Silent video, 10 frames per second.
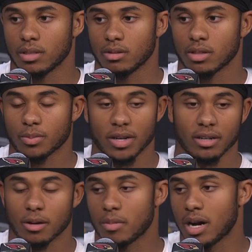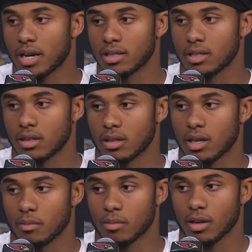to expand our minds
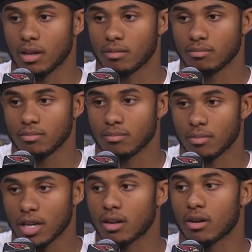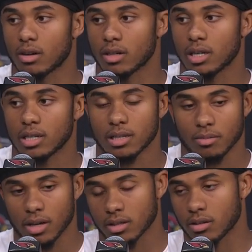and make it hard on us
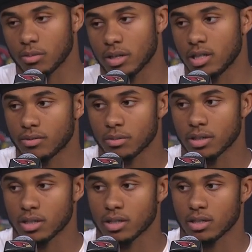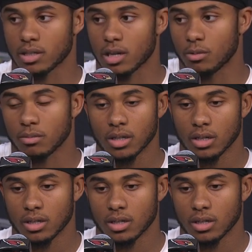and make us go play different positions has helped,